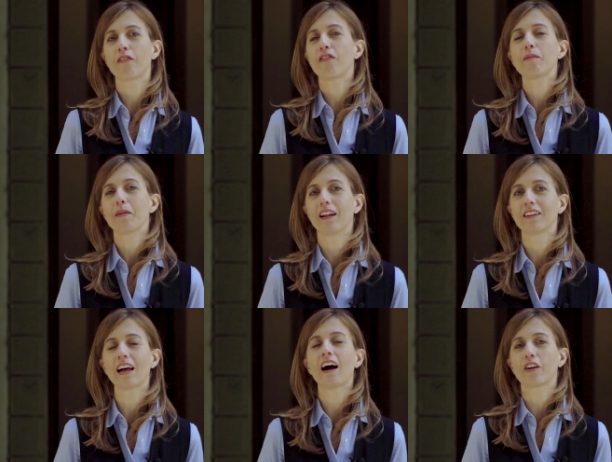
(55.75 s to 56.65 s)

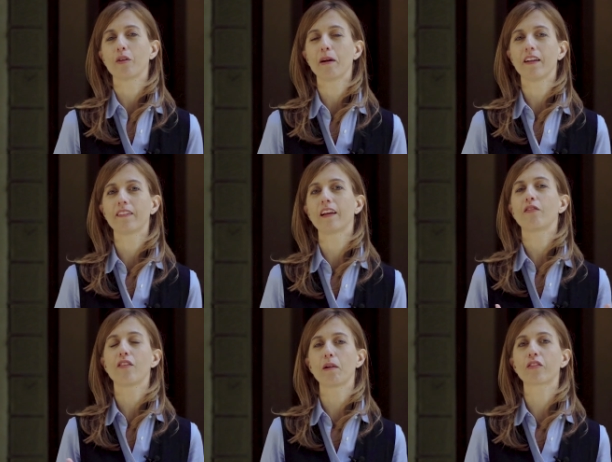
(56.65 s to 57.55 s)
female arguments and
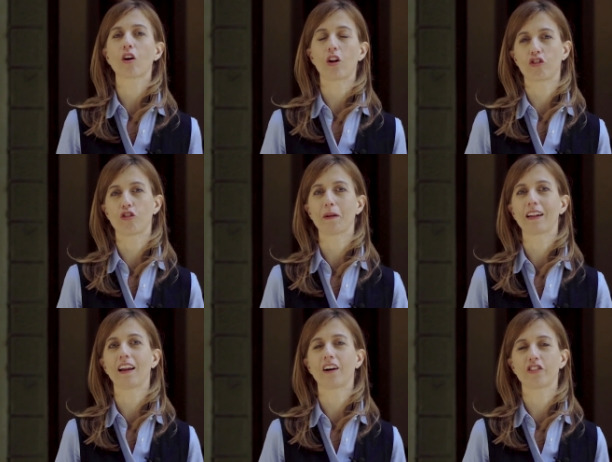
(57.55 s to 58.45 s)
female scholarship at
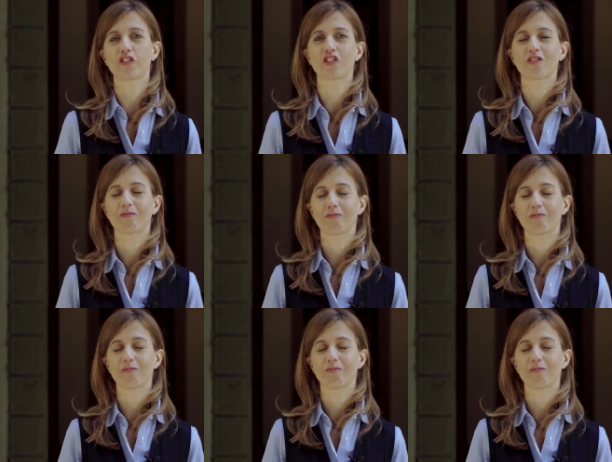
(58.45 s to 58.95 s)
large.